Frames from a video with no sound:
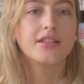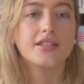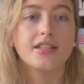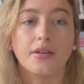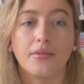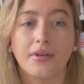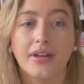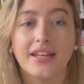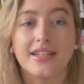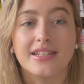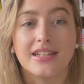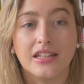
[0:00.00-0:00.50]
So
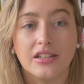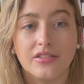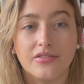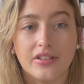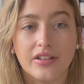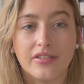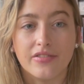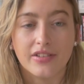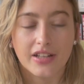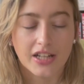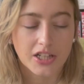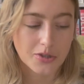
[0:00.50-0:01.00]
here's a
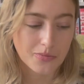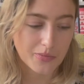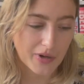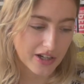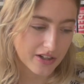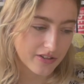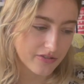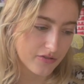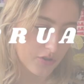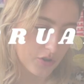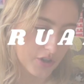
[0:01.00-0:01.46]
lovely flashback for